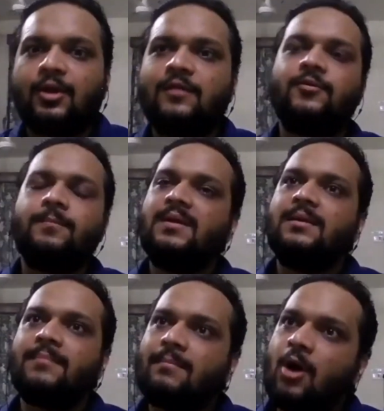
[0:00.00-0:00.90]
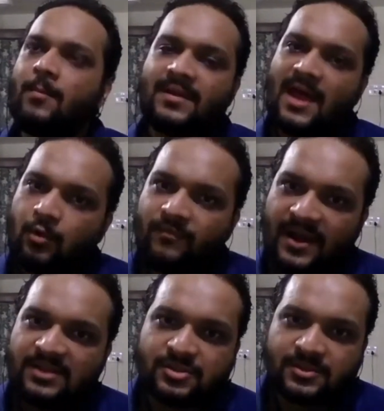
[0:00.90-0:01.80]
for me, my mom and dad were
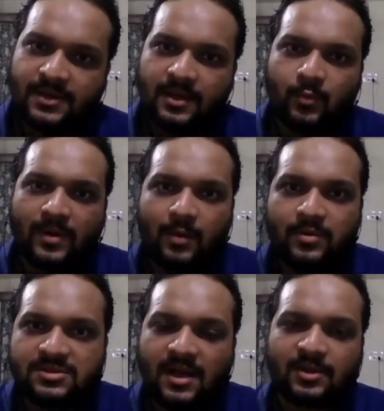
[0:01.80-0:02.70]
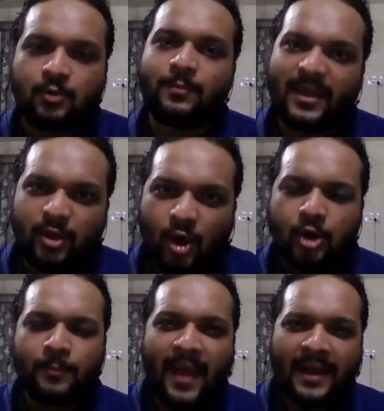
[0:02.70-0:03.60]
very strict when I was young. They were like, you got
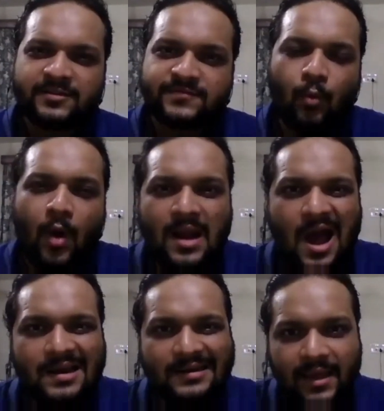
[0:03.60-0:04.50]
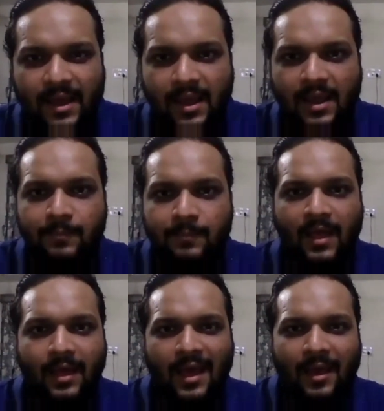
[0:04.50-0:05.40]
to practice for 1 hour a day,
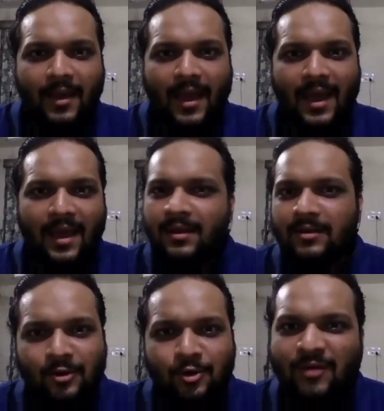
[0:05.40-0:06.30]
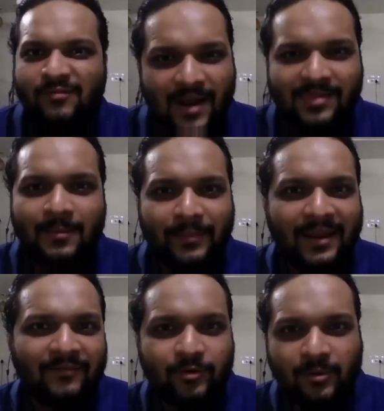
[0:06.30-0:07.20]
and your friends are
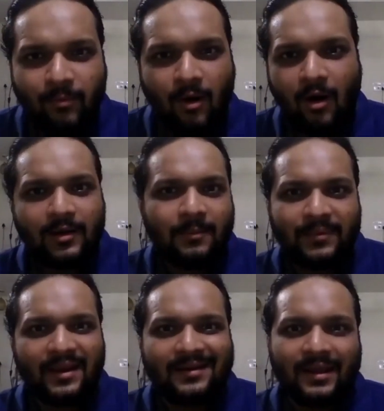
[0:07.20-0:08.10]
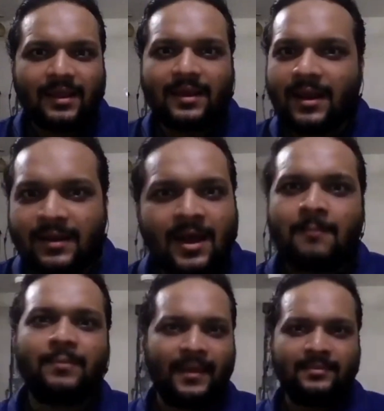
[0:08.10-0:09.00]
playing football, they're playing cricket, and I'm
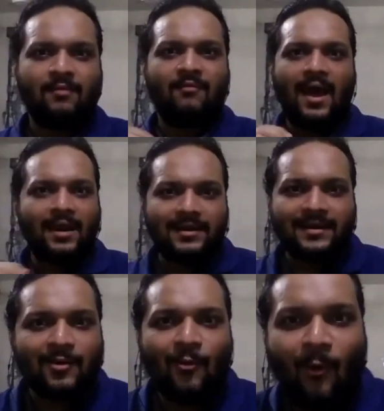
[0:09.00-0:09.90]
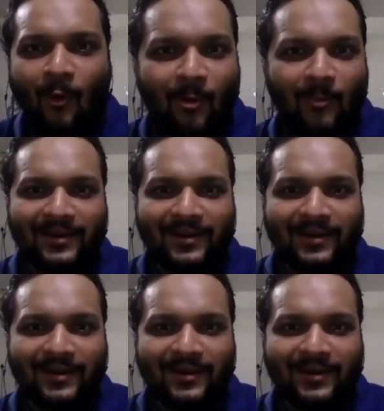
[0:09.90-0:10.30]
playing the violin at home, and